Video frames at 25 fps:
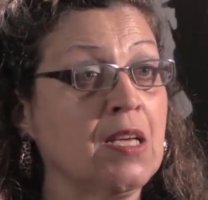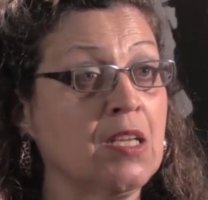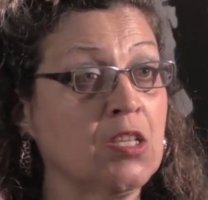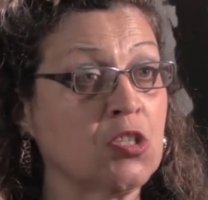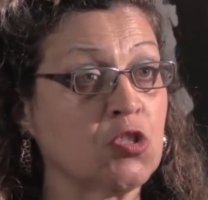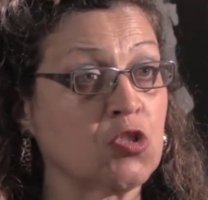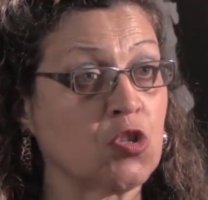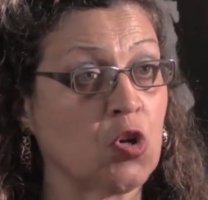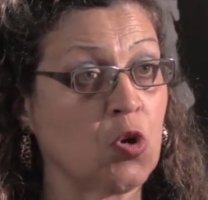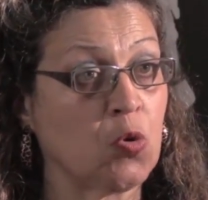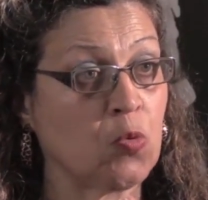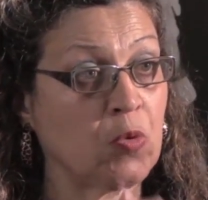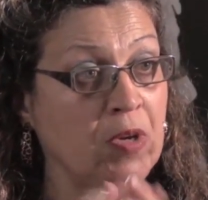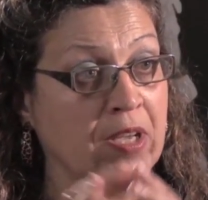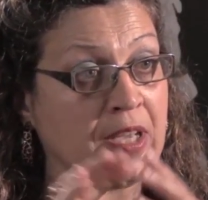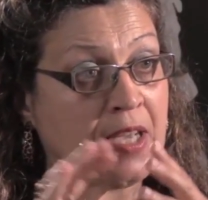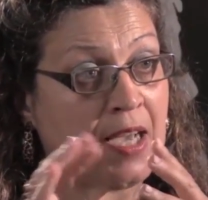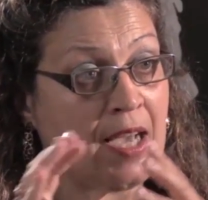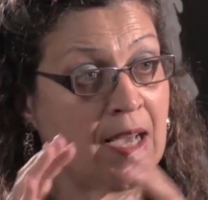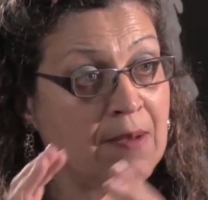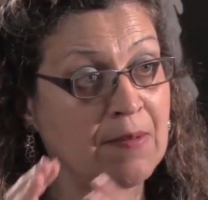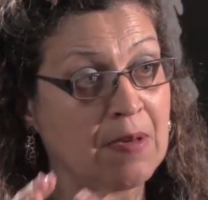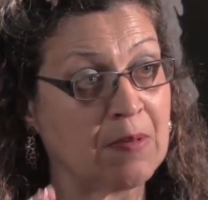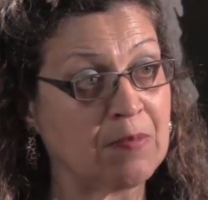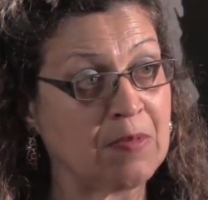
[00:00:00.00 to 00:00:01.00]
so we
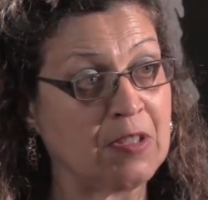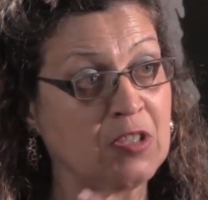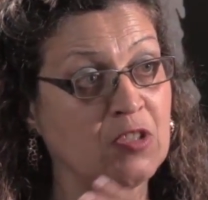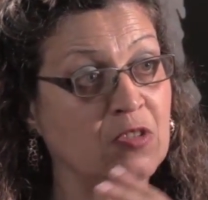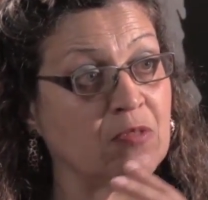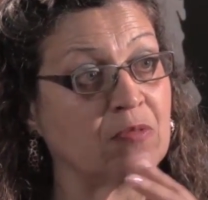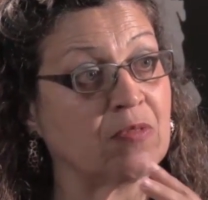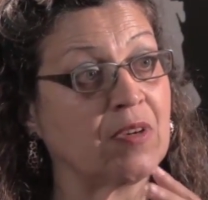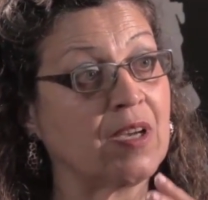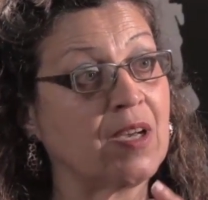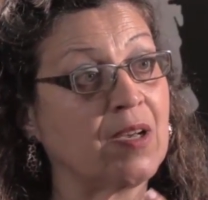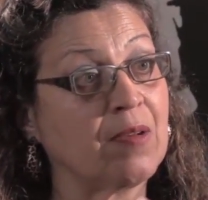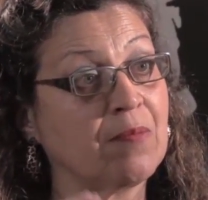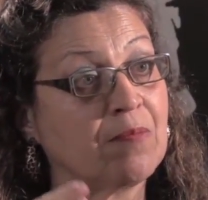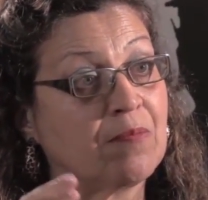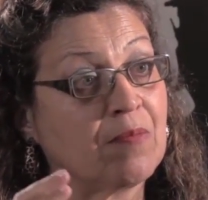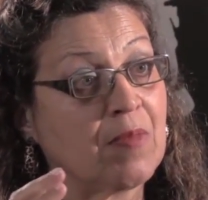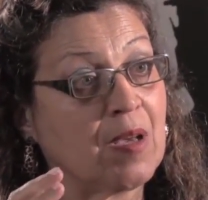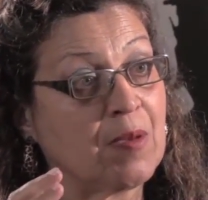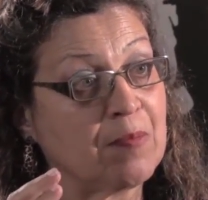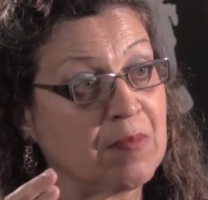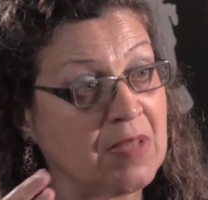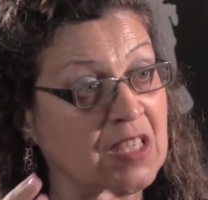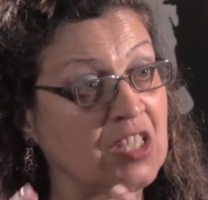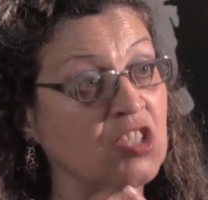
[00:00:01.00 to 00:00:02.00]
have a bit of um,
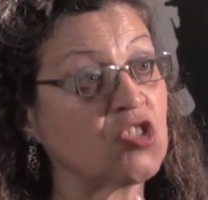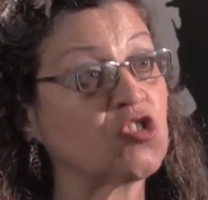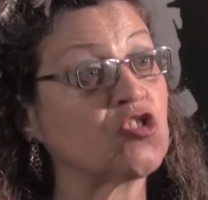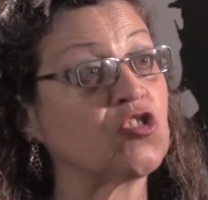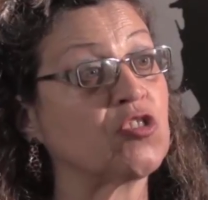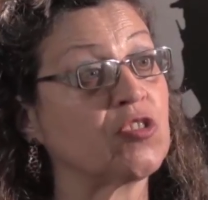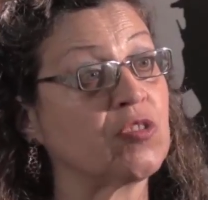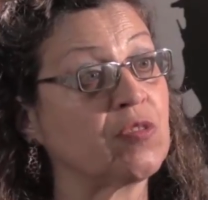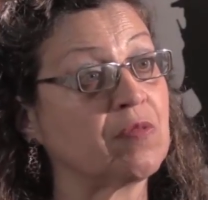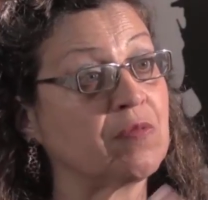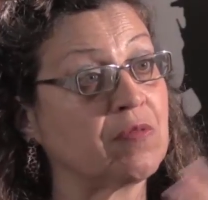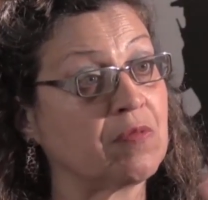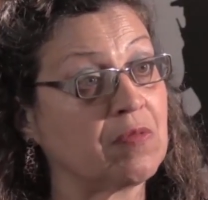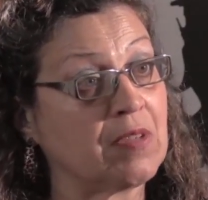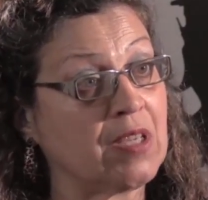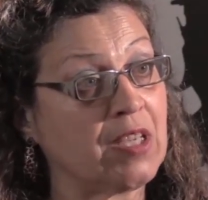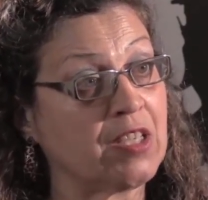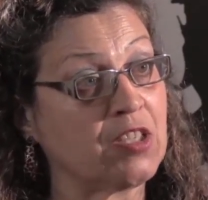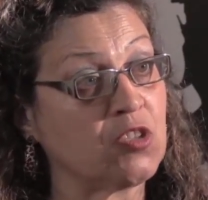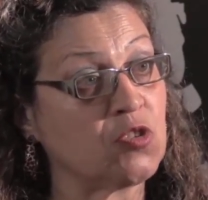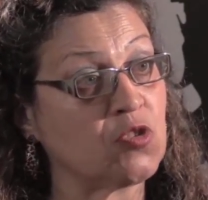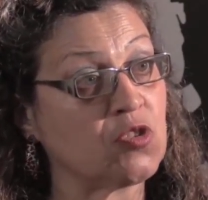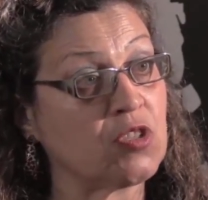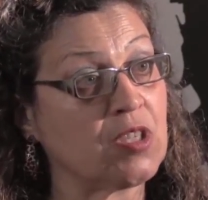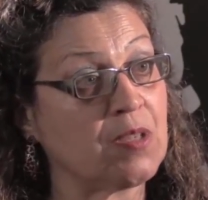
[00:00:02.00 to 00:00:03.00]
a mixture of,
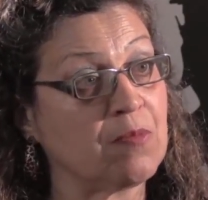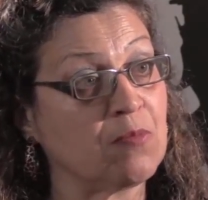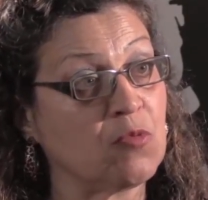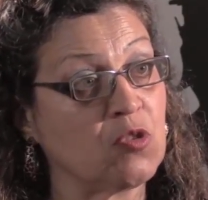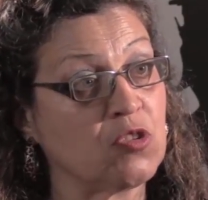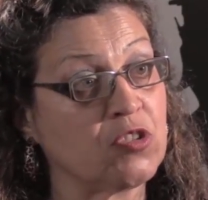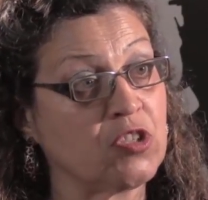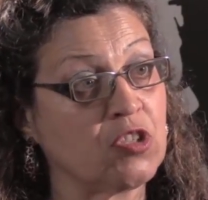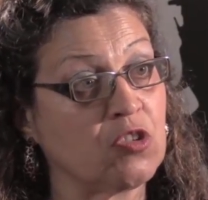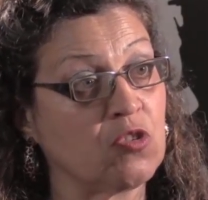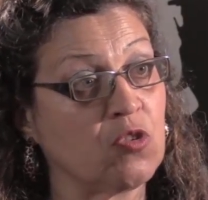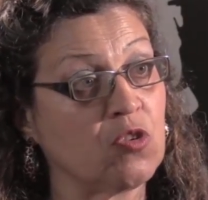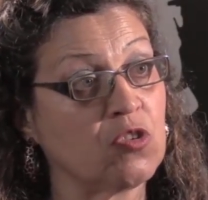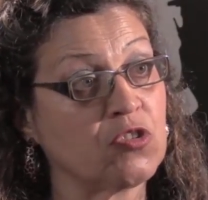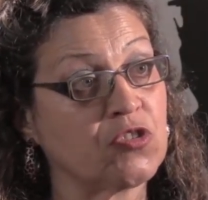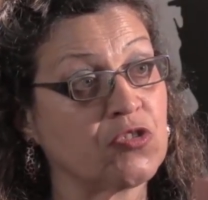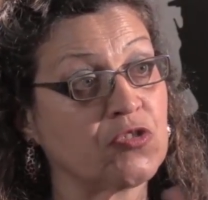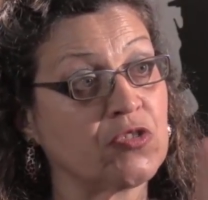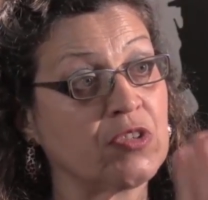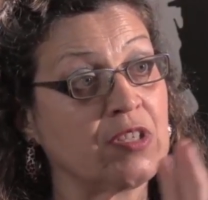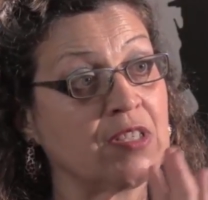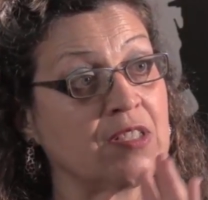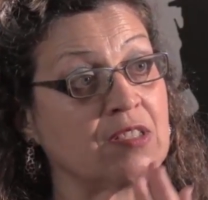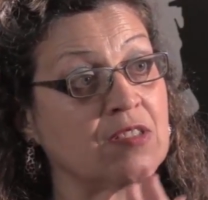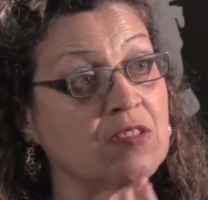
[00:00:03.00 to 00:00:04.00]
like you say,
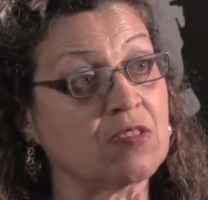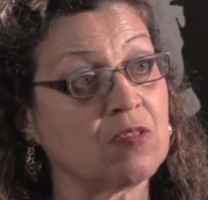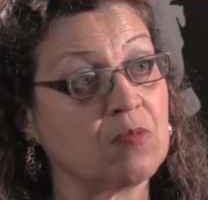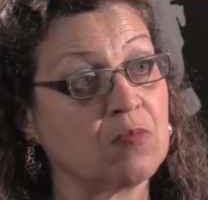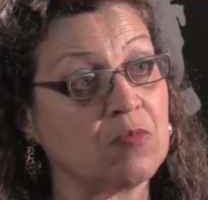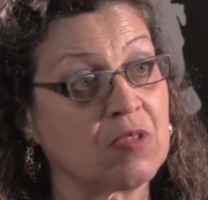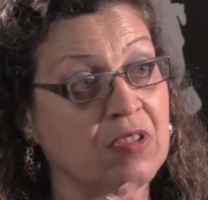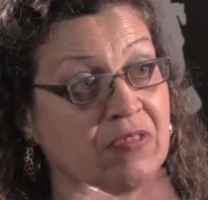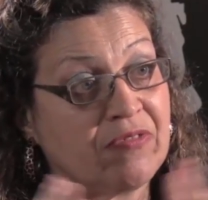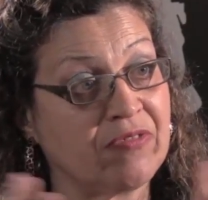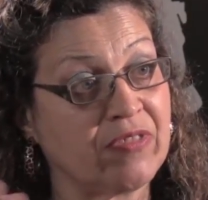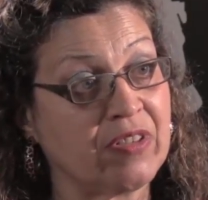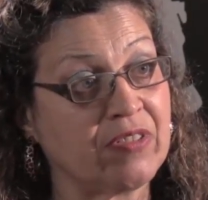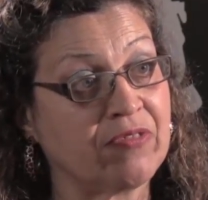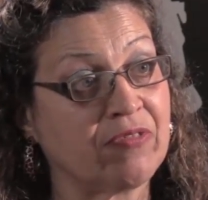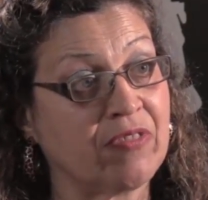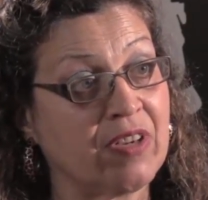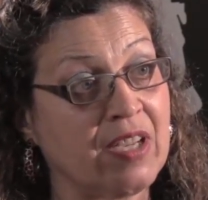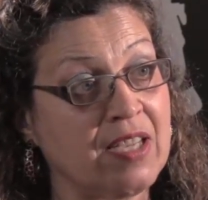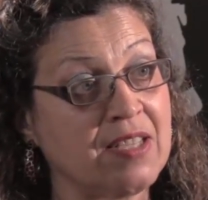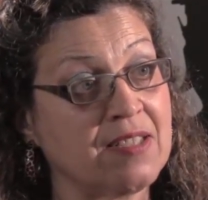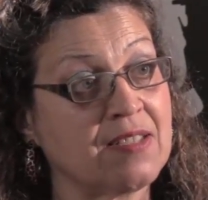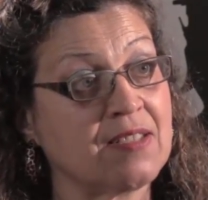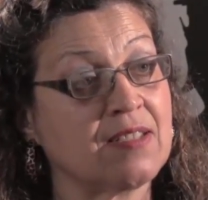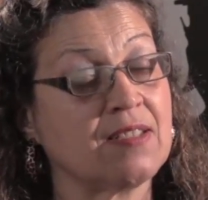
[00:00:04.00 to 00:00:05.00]
multiculturalism, different
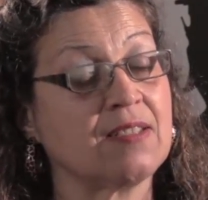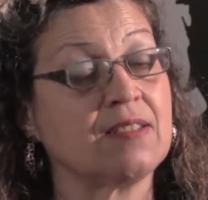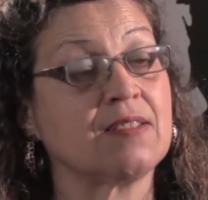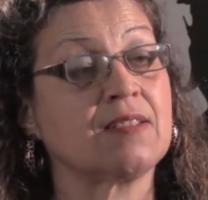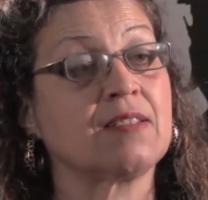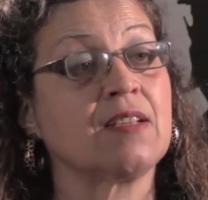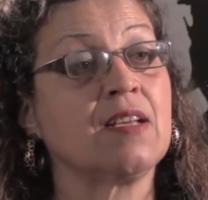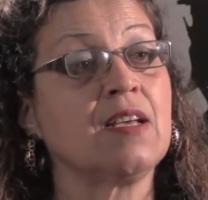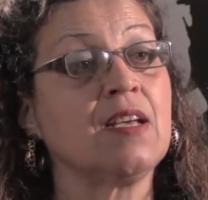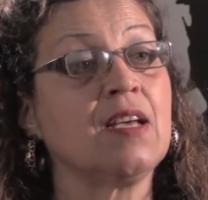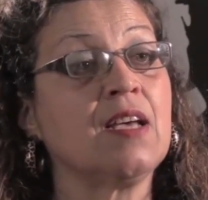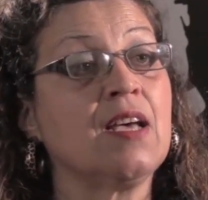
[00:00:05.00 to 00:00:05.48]
races.